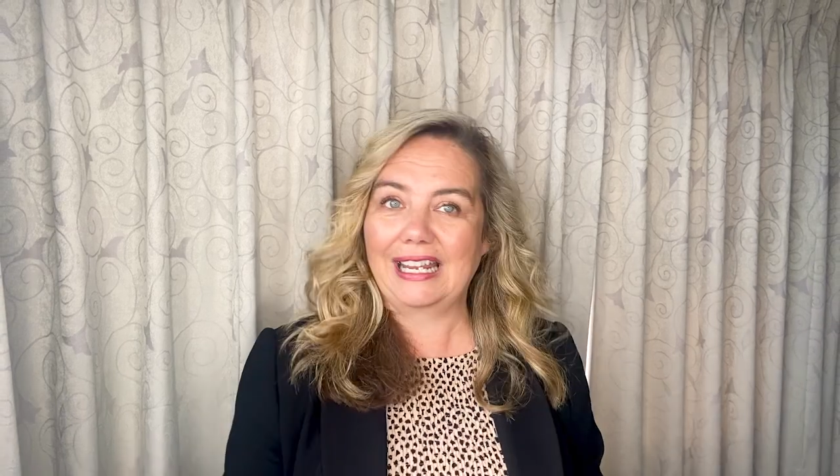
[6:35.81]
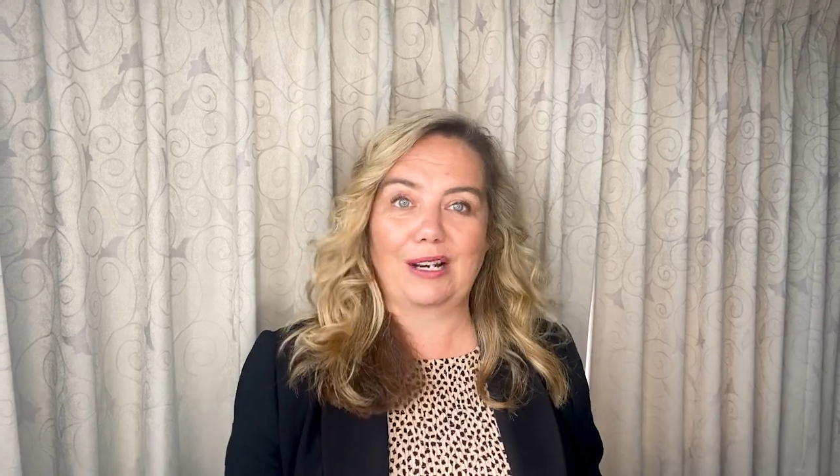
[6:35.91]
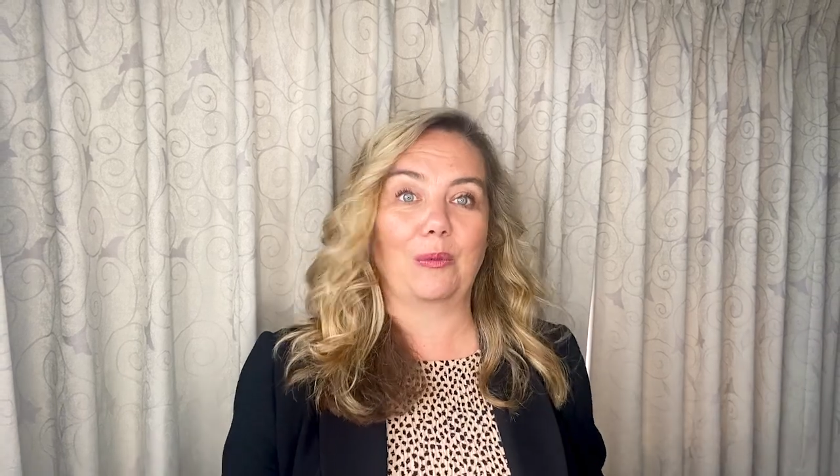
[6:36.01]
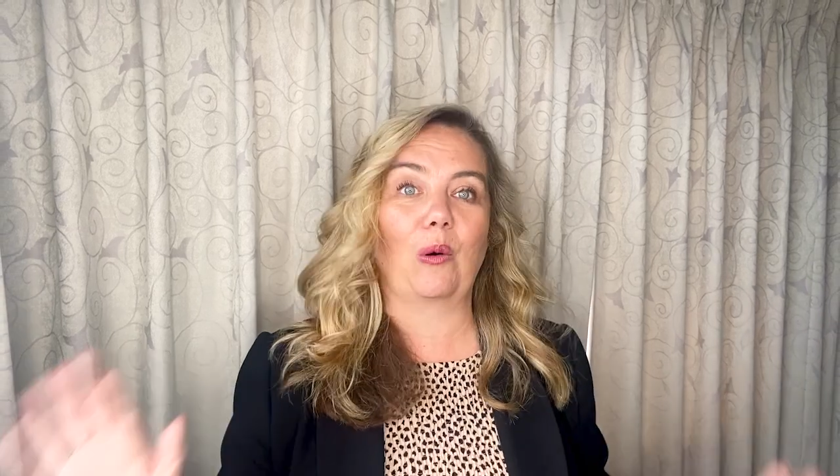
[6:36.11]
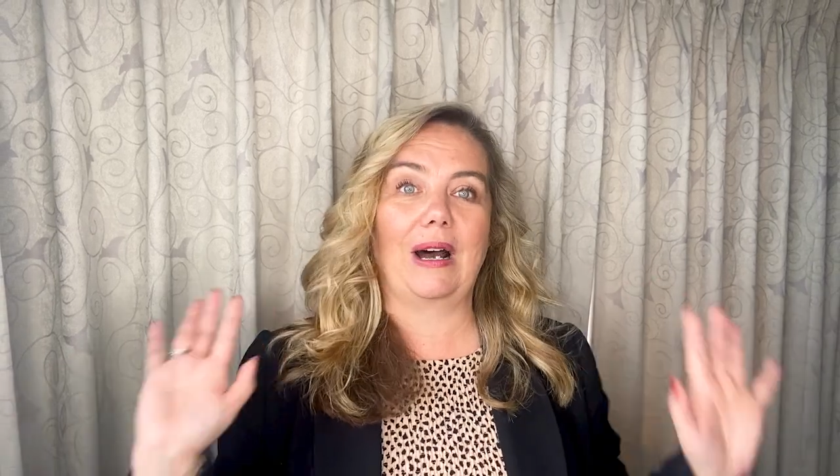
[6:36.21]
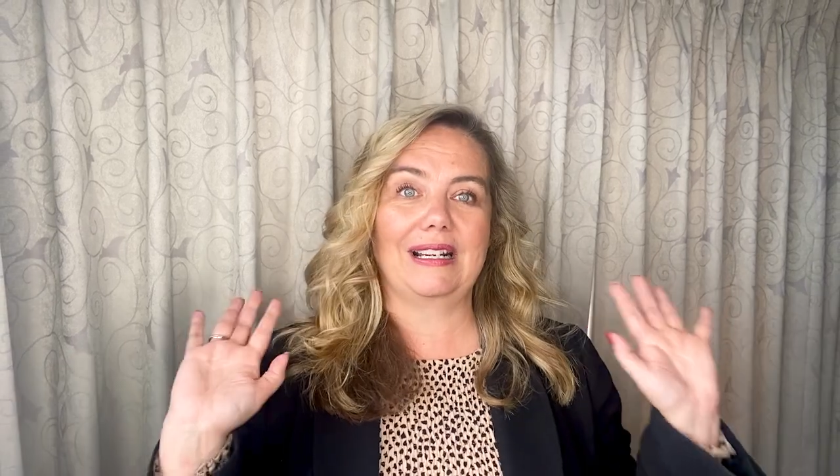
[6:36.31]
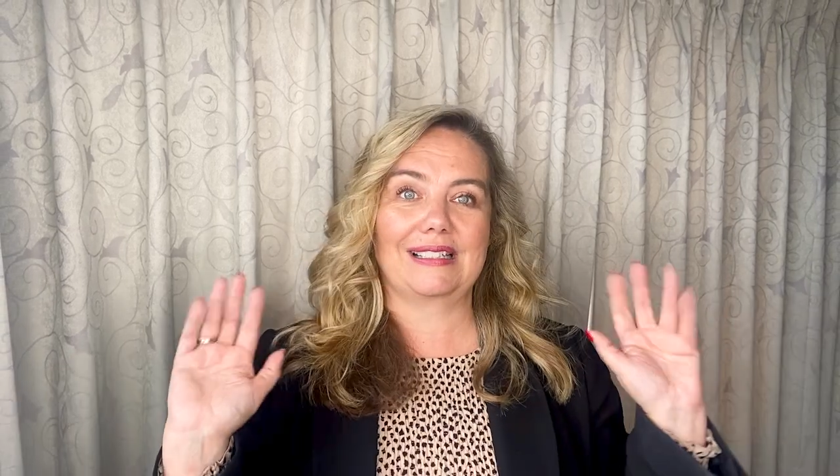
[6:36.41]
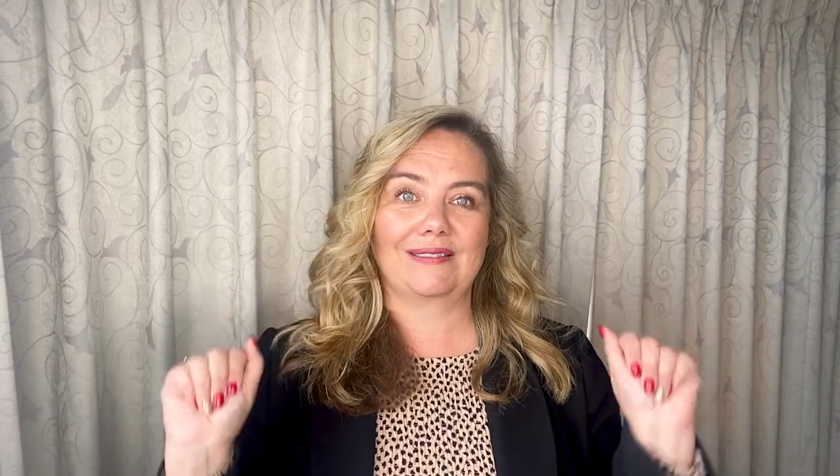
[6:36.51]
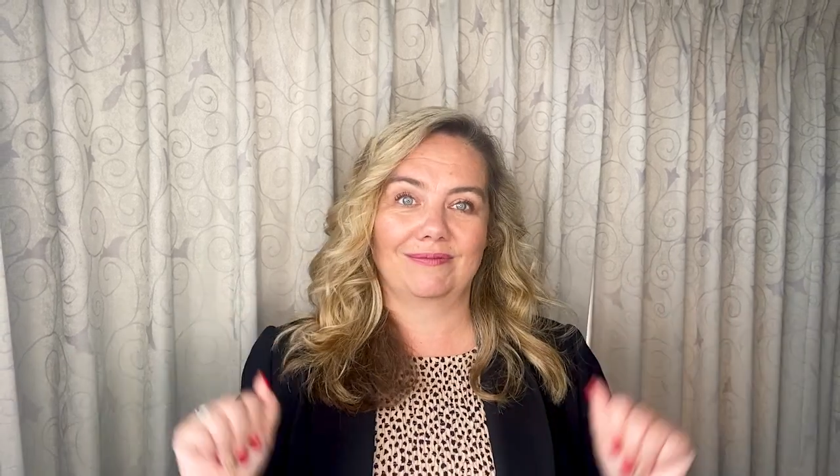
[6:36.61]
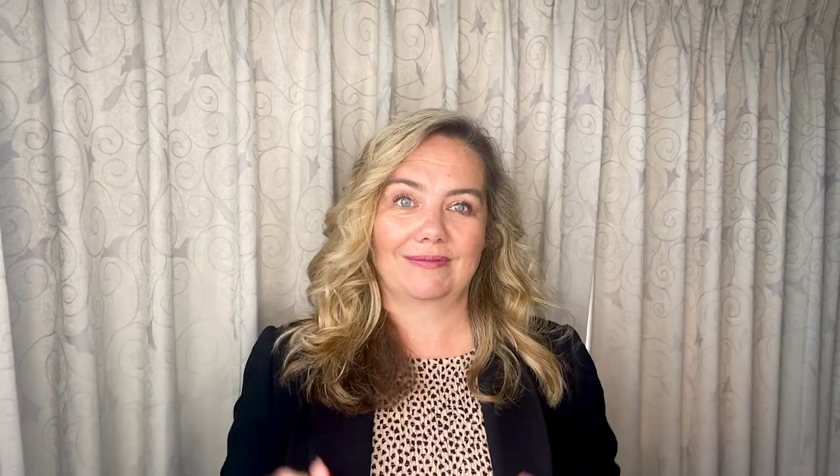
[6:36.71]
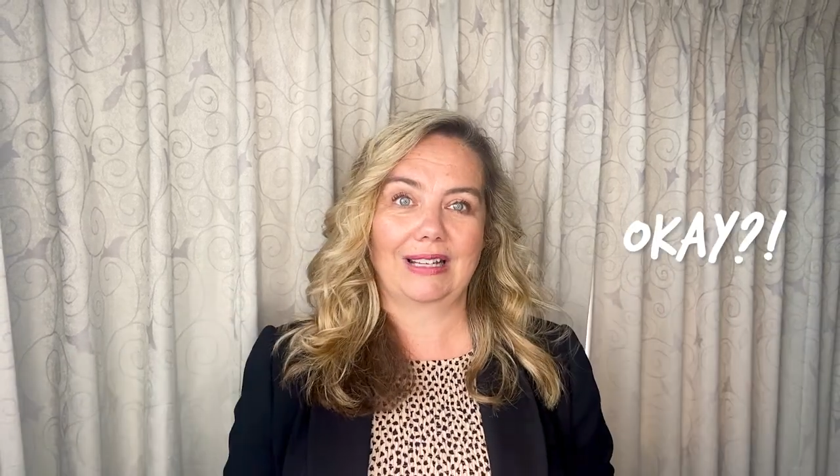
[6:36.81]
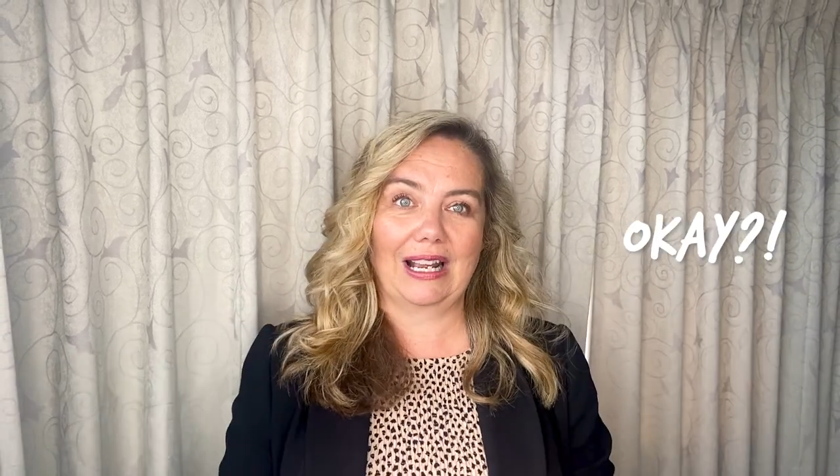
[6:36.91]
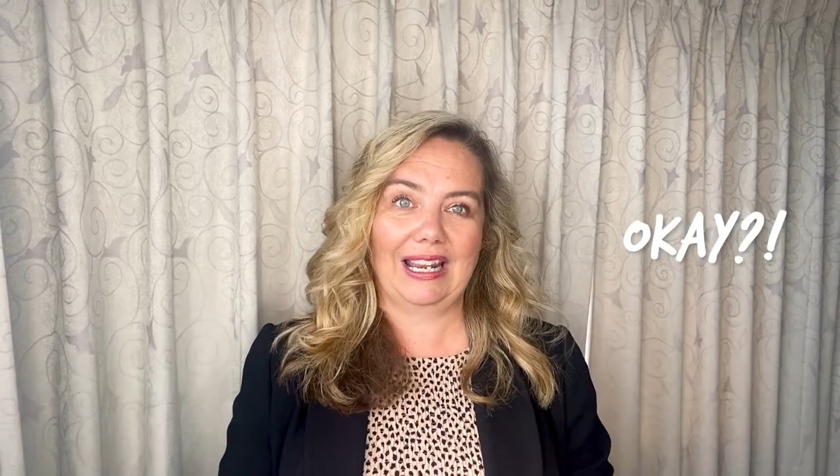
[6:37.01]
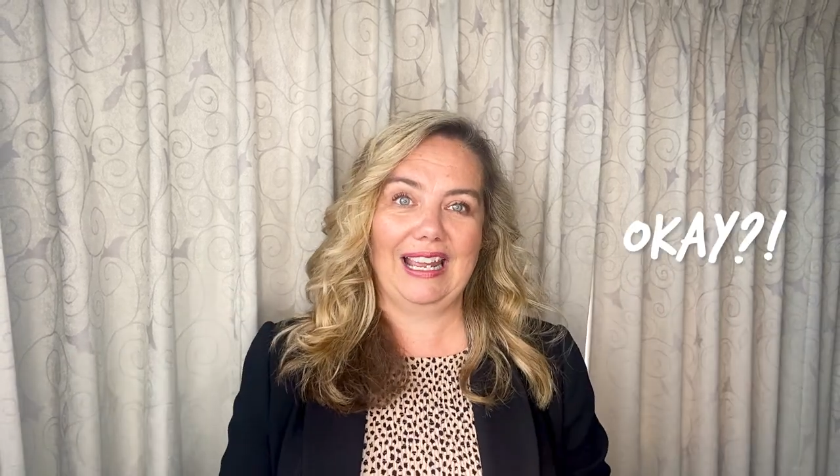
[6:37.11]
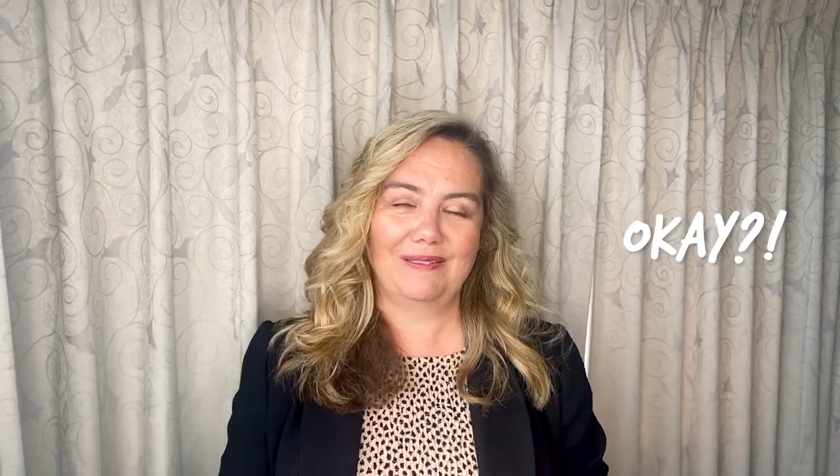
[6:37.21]
animal-wise,
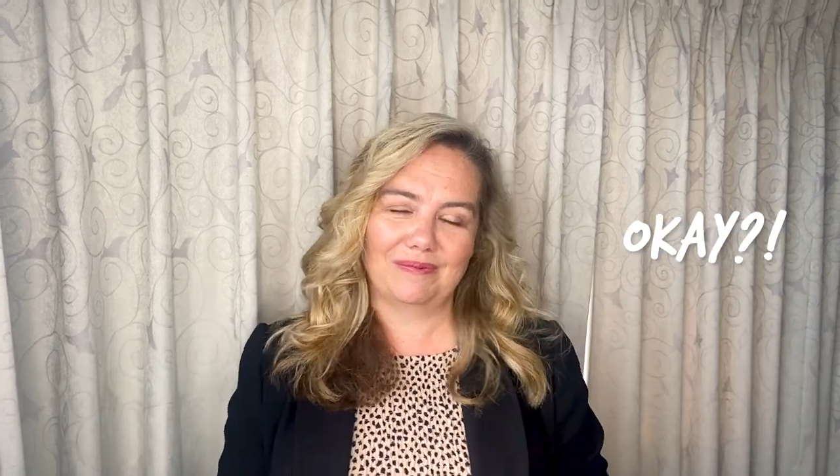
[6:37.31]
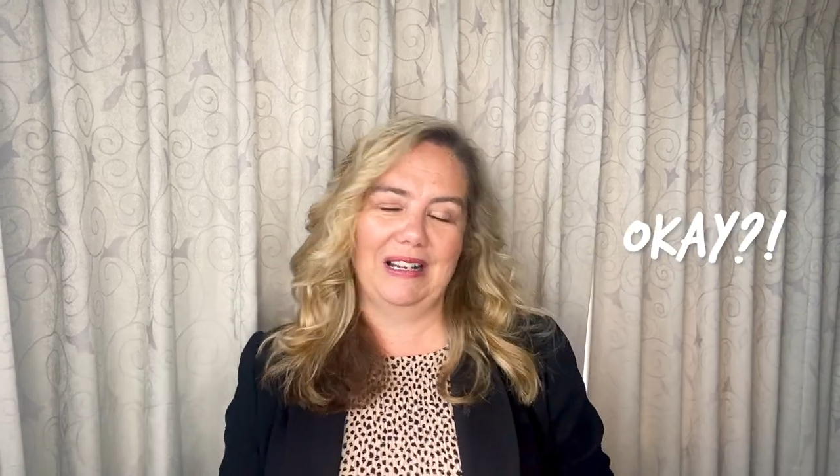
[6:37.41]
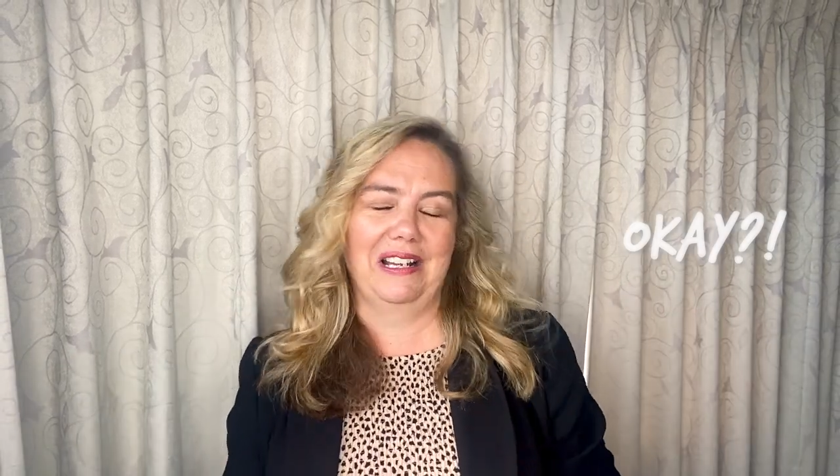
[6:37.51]
okay?